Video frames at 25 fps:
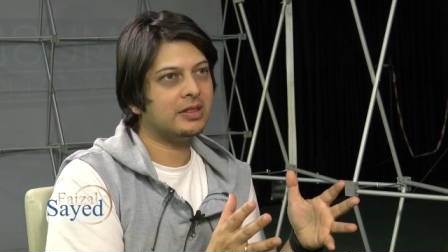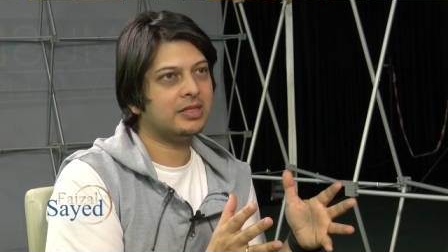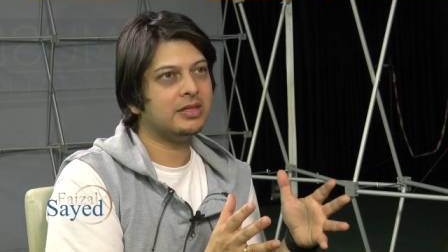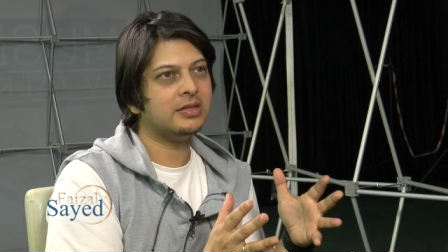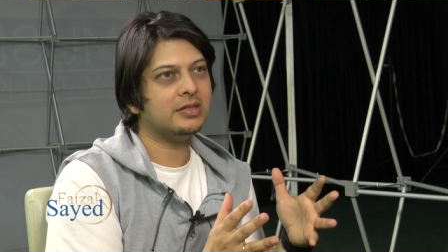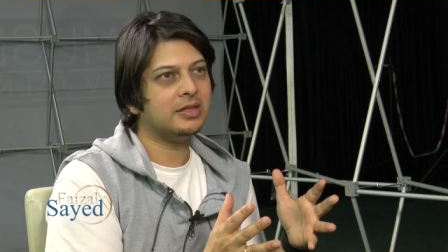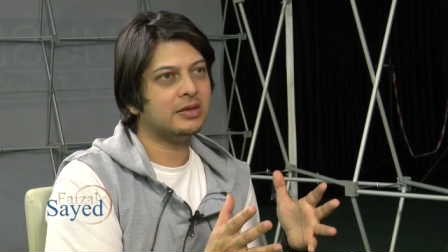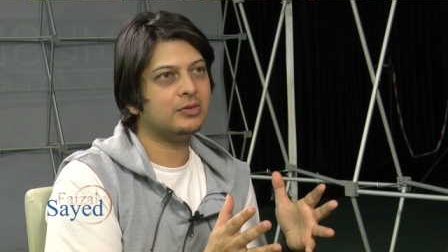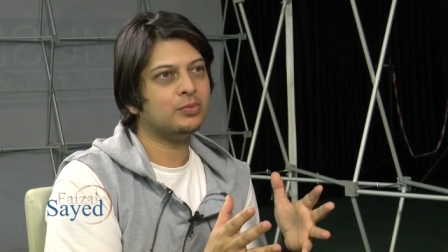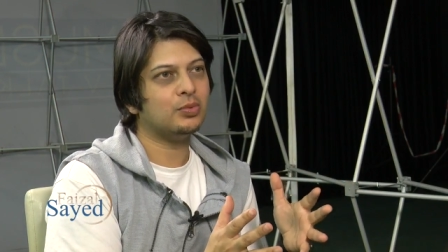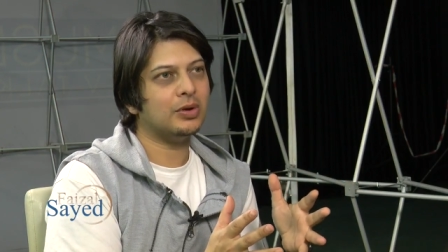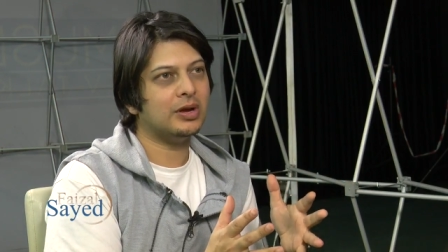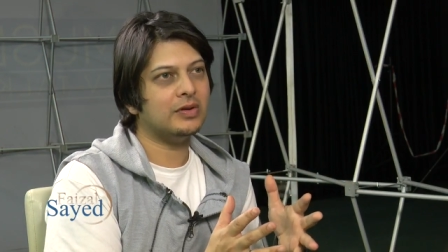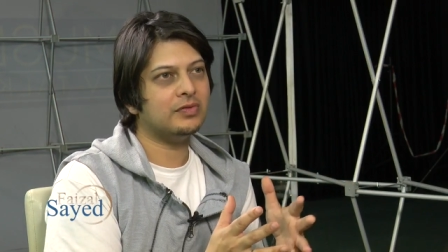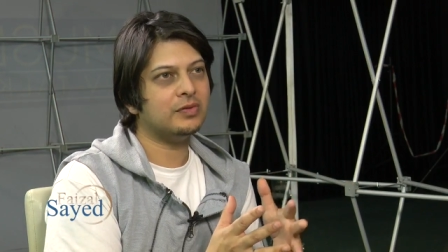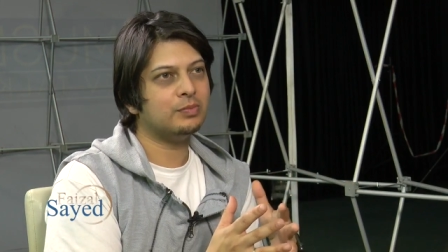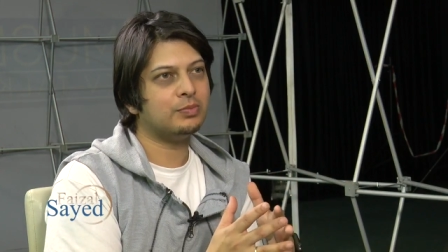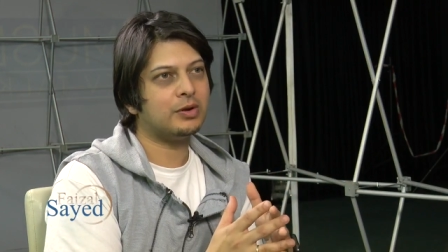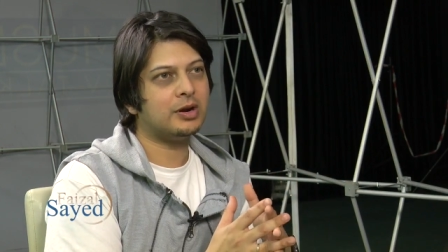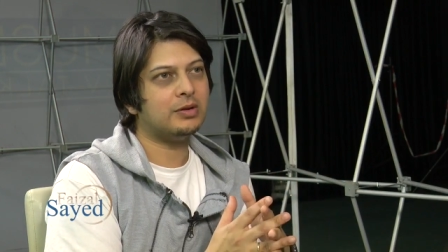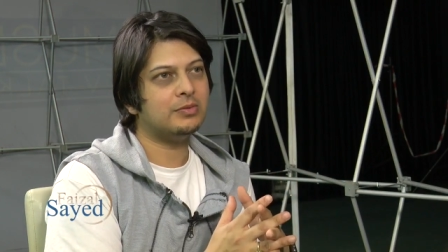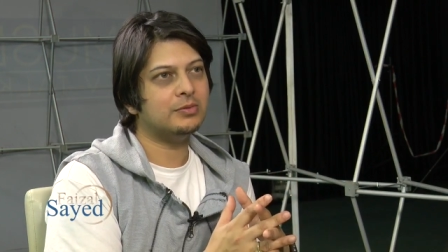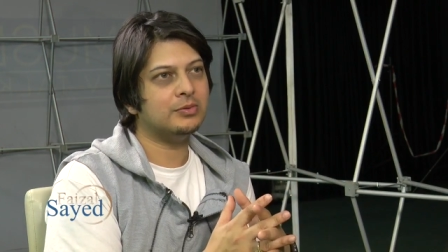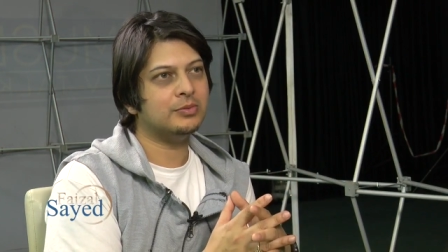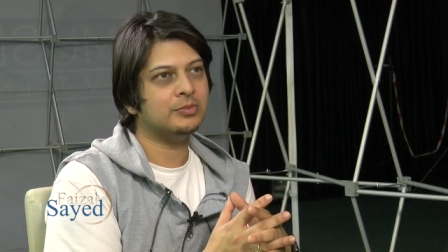I think that we
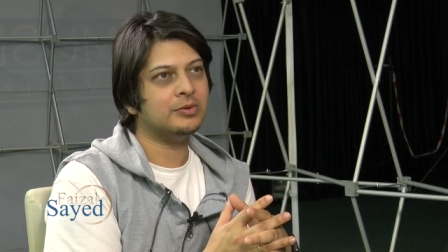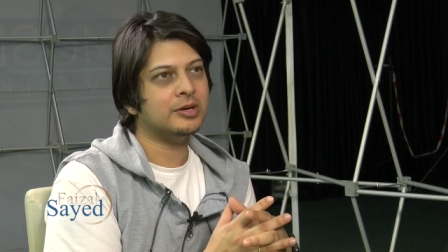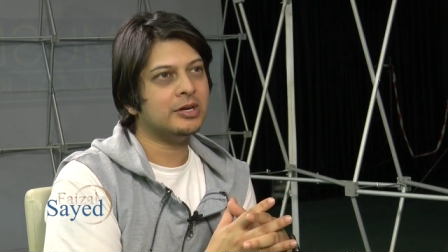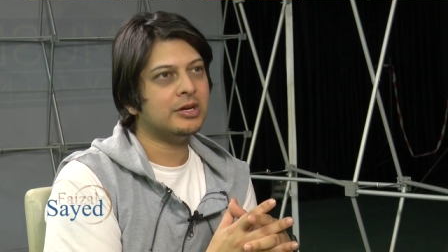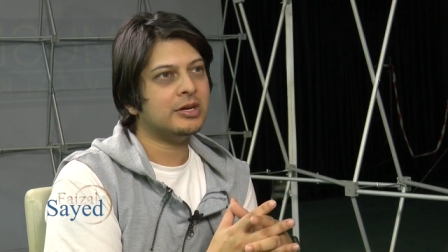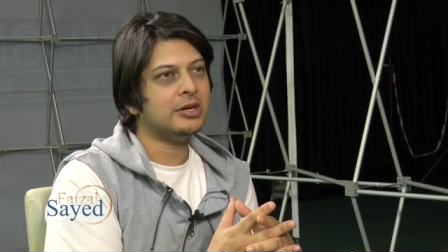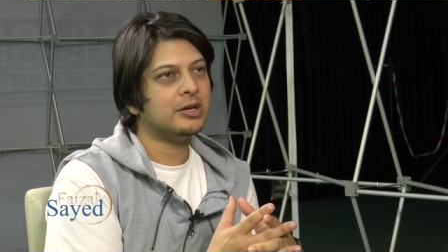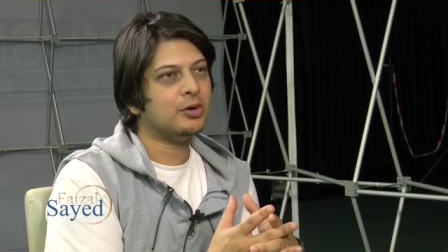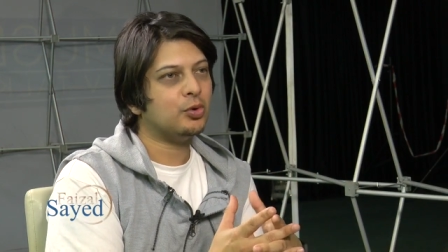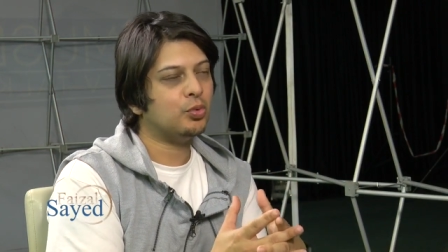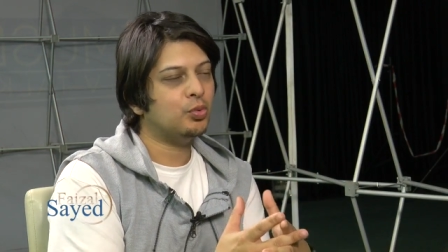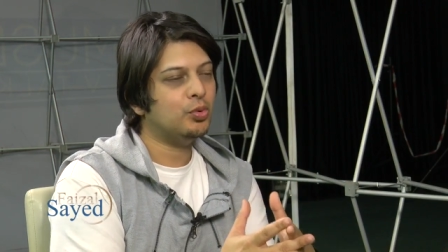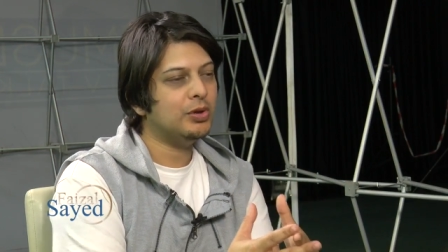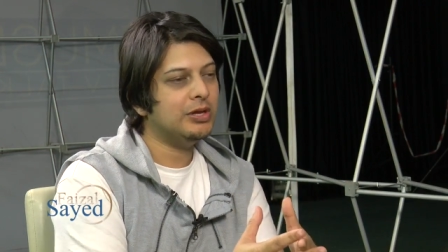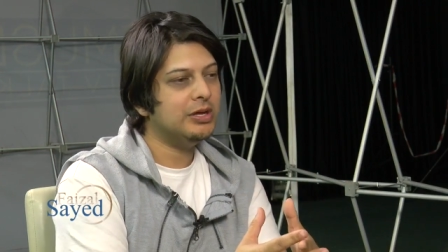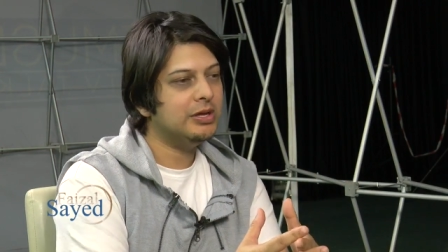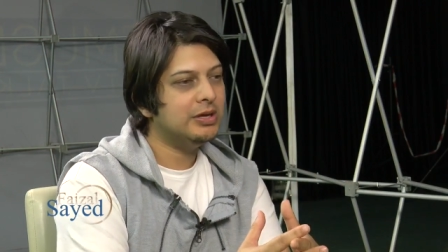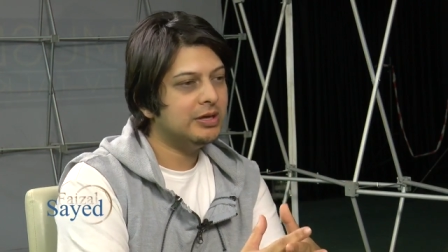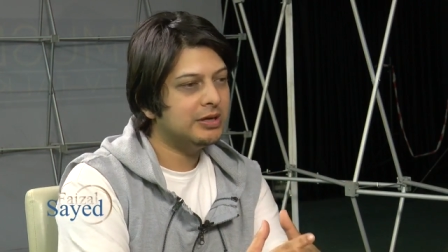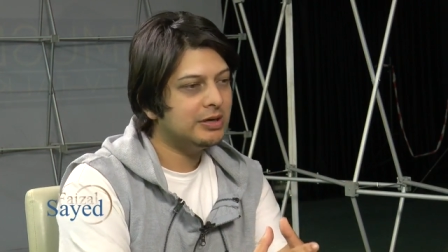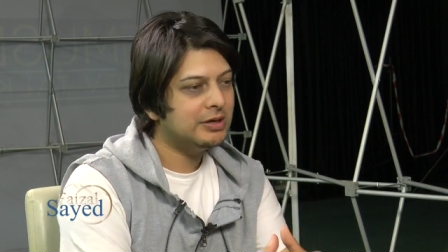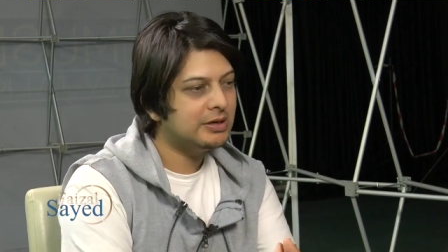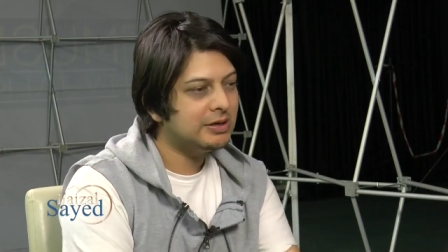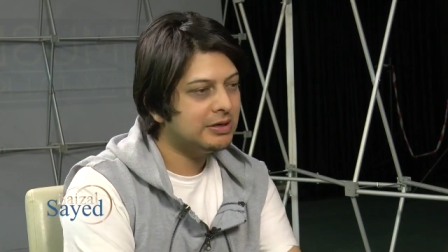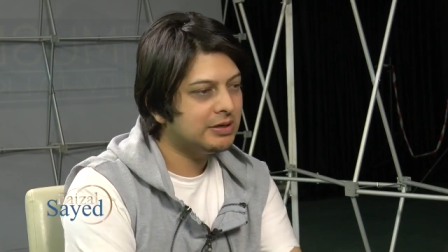have a problem. Yes.
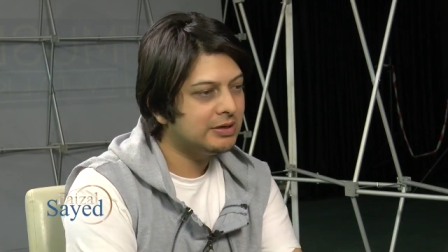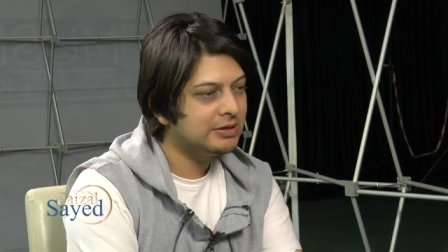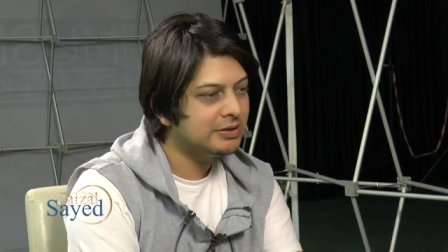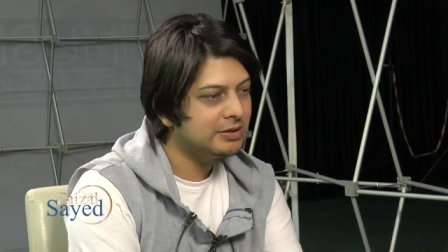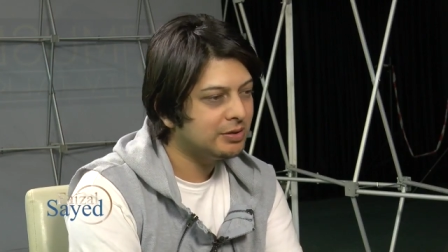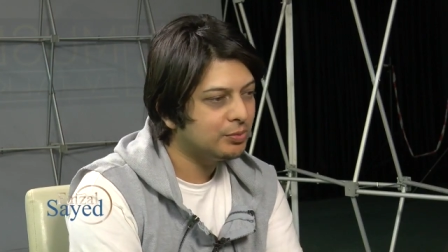We